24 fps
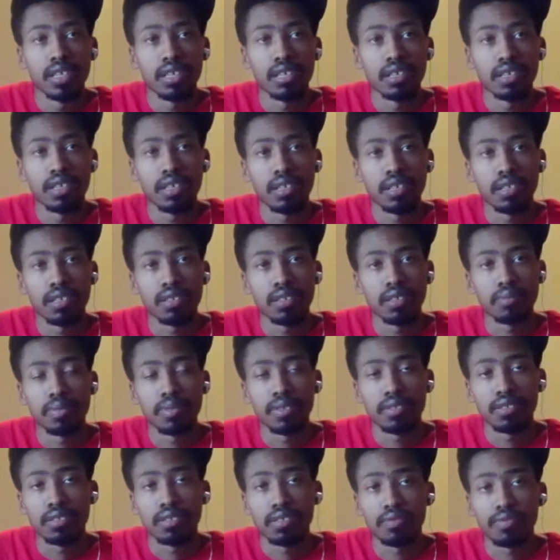and the
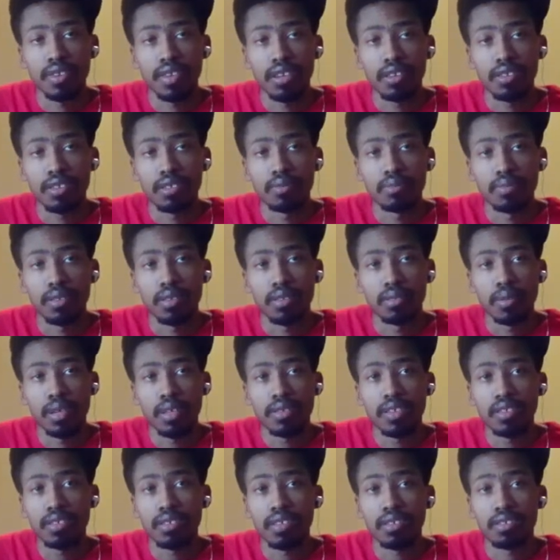pieces around him. I
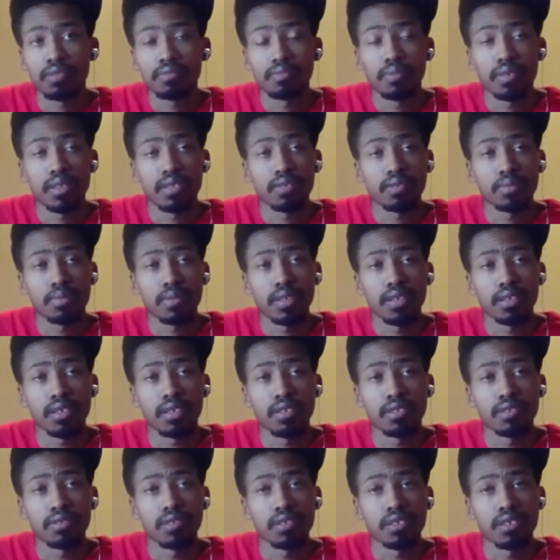think they could make the
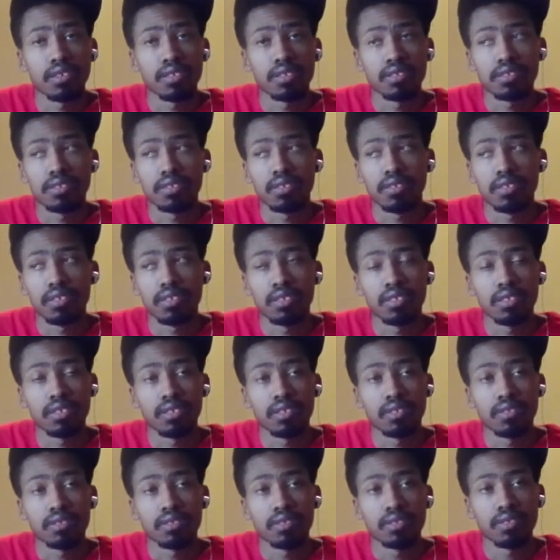playoffs, honestly, in the
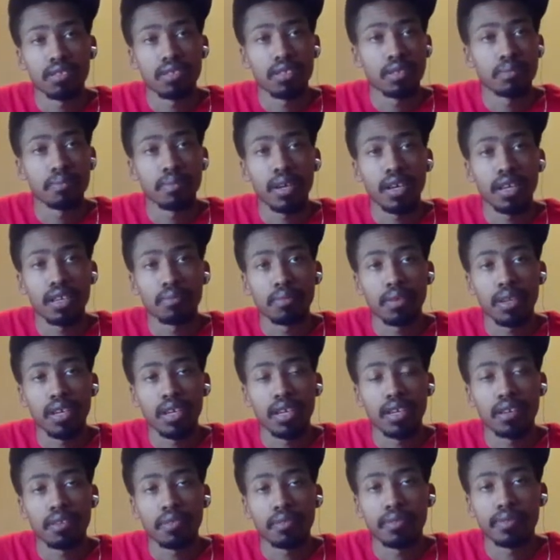East, in the bottom
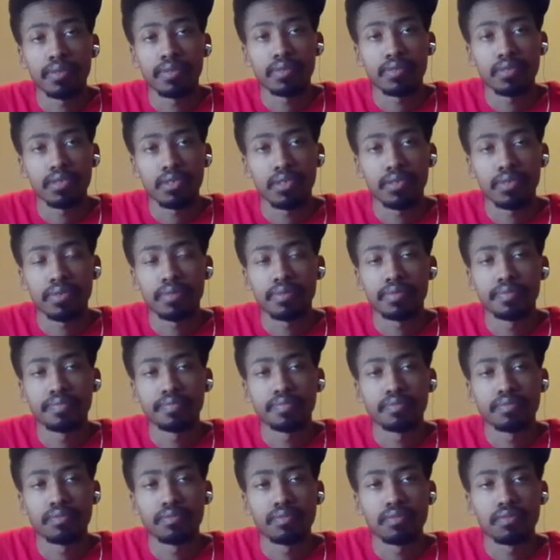half. So,
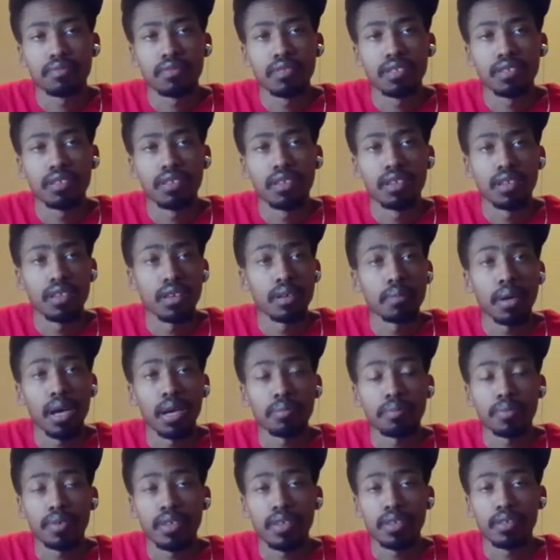in my
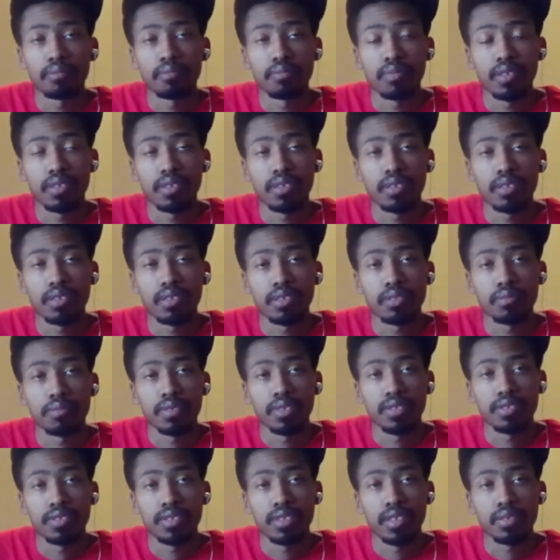opinion. But
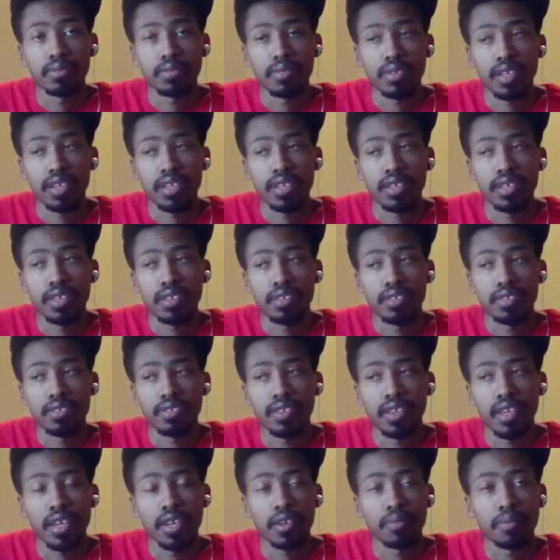we'll see what kind of year he's
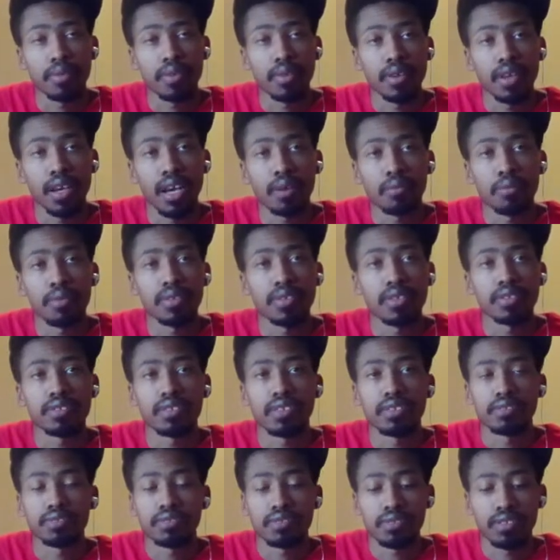had. But I wanted to
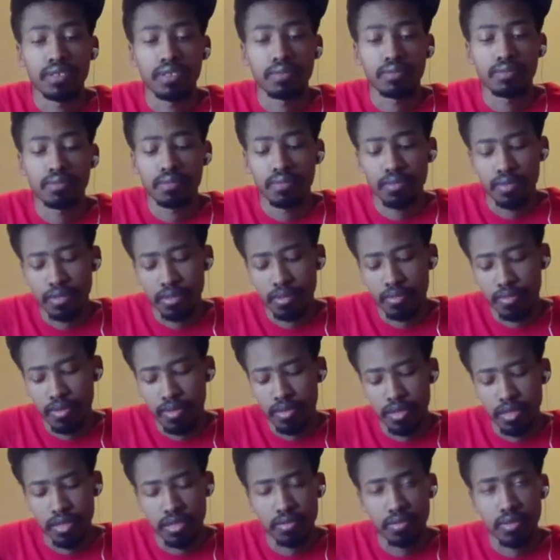touch on it. It
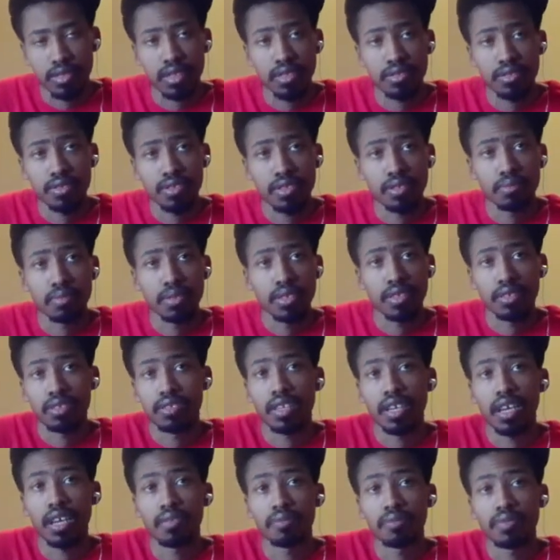was interesting to me because
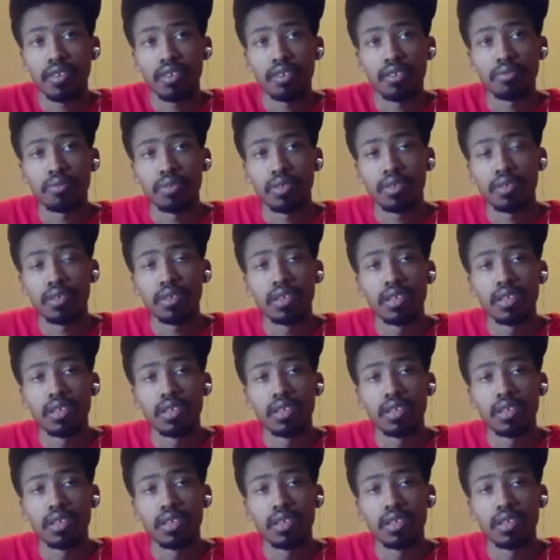I've dealt with